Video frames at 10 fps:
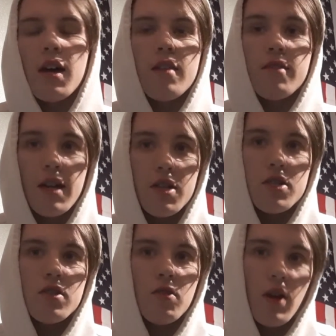
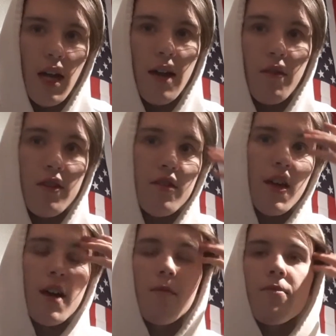international clearance
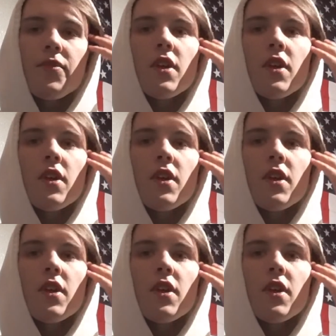yet,